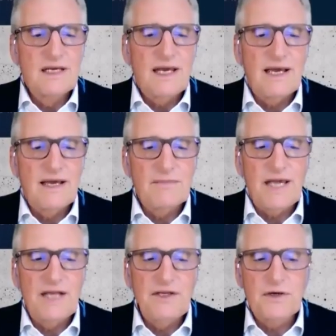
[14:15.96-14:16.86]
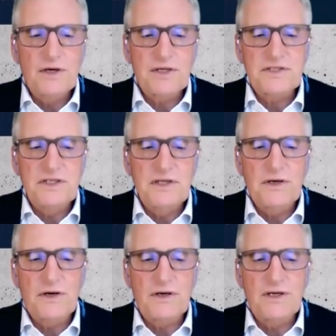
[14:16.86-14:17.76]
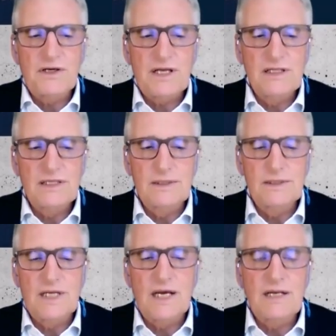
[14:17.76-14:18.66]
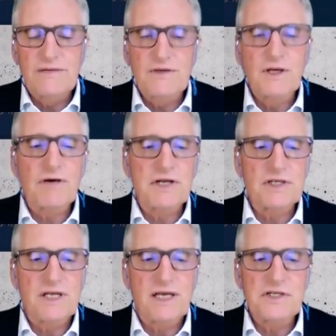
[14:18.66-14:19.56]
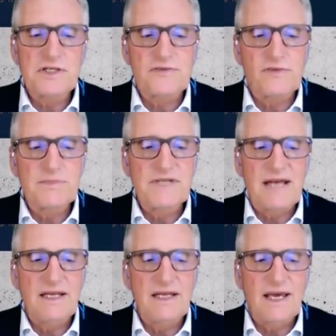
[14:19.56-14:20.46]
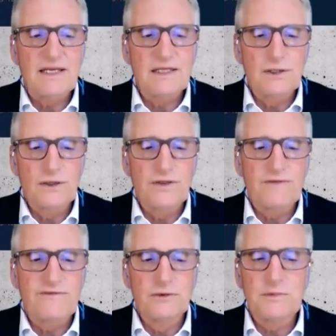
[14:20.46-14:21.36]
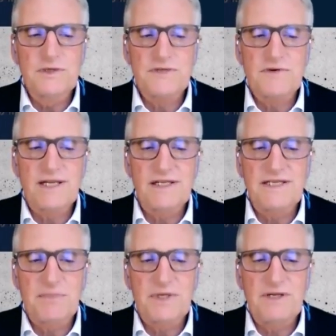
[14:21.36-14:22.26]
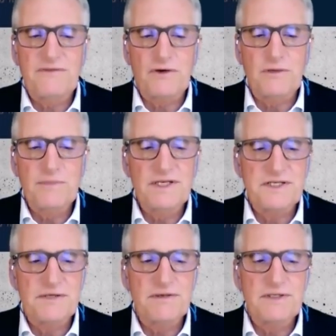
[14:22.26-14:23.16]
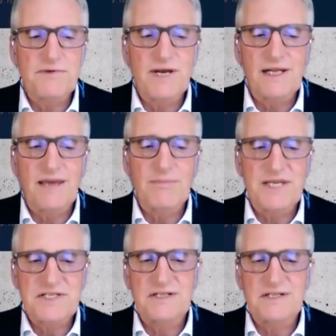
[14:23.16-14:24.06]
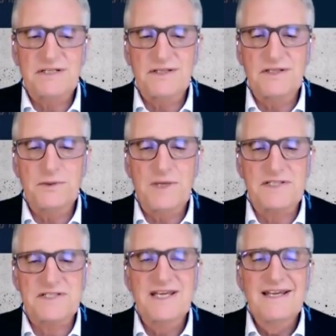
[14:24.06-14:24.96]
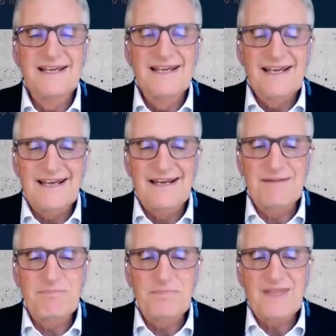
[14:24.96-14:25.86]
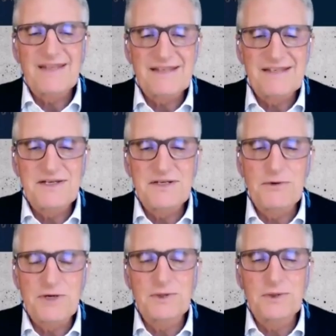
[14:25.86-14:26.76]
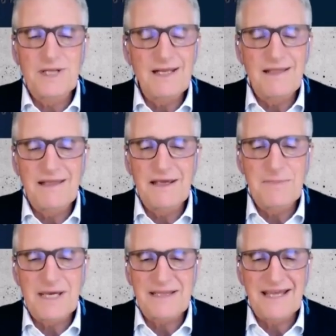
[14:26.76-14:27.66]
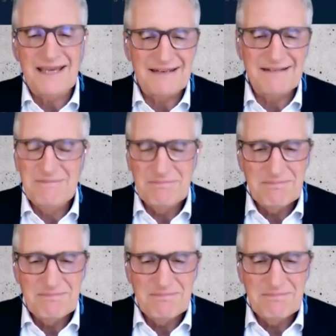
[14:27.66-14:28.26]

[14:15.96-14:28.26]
And you got a little line of congratulations from Danny Ayalon, the former Israeli Deputy Foreign Minister and Israeli Ambassador to the US. Do you recall anything about that?